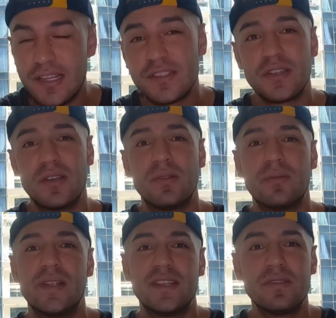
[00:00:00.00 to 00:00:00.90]
So
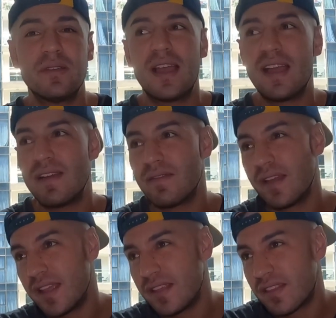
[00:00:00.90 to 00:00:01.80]
we do have
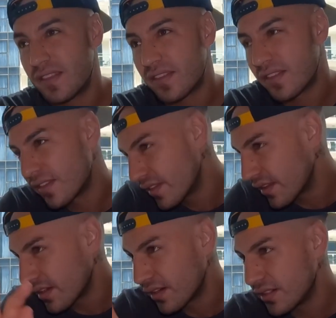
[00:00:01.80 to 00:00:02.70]
a
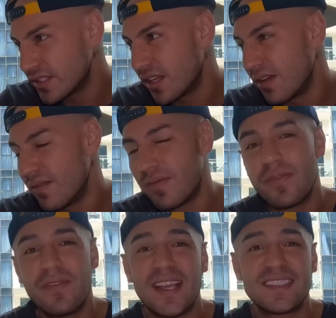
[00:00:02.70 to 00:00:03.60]
surge of
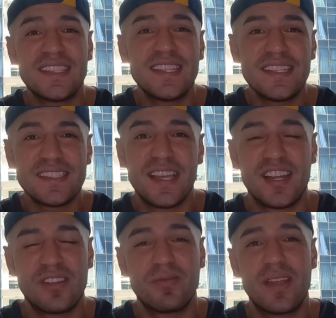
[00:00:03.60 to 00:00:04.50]
vaccines
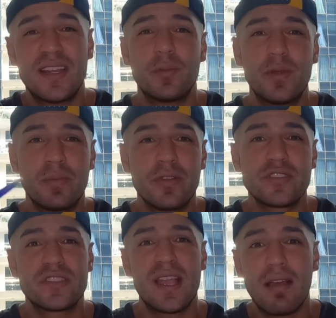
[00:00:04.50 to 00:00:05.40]
that are ready to be
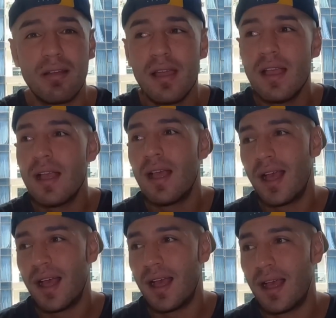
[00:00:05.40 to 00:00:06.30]
pushed out,
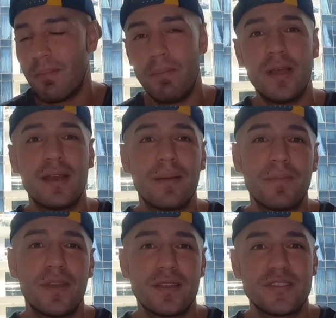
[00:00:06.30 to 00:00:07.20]
but
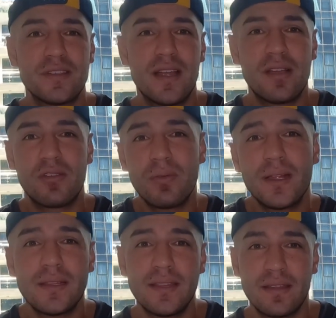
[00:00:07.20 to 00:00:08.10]
I'm not sure how
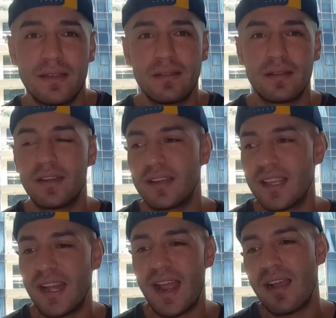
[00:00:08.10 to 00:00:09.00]
quickly they're going to
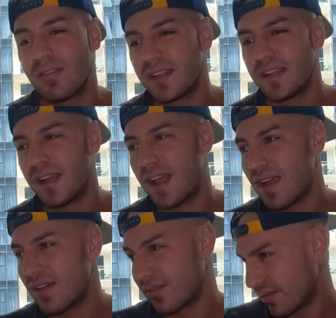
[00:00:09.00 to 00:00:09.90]
get out and
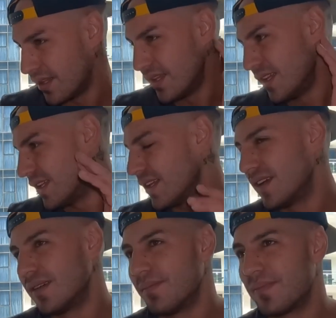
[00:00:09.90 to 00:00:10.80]
how
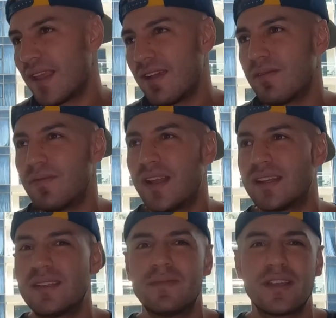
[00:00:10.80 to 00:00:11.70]

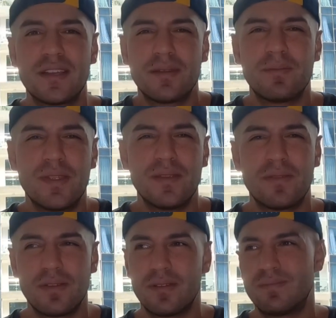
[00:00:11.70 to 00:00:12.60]
effective they're going to be
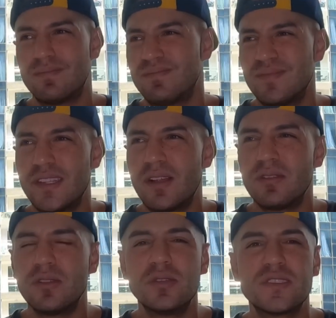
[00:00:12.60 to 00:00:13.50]
for, you know,
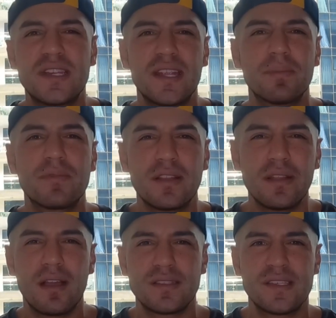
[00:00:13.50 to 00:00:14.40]
loosening up the
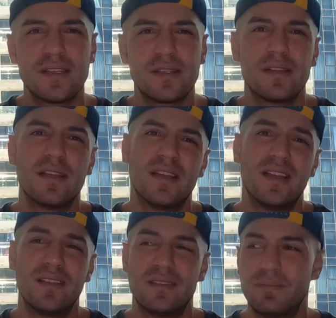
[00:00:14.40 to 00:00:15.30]
laws
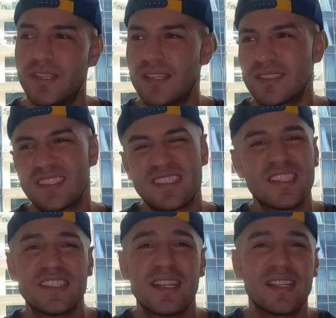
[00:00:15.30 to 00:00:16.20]
here, because it's
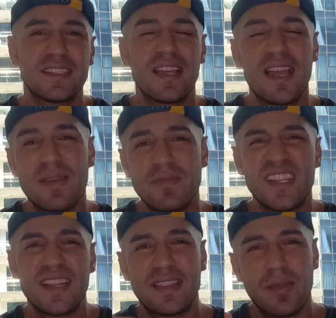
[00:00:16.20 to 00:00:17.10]
going to take a time to
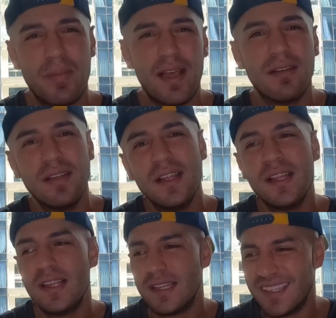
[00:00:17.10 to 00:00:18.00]
get them out,
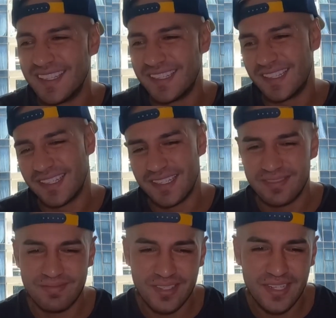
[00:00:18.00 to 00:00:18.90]
and we're
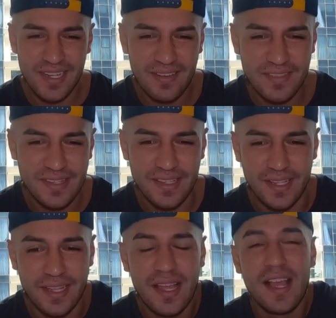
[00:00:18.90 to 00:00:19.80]
going to have to see.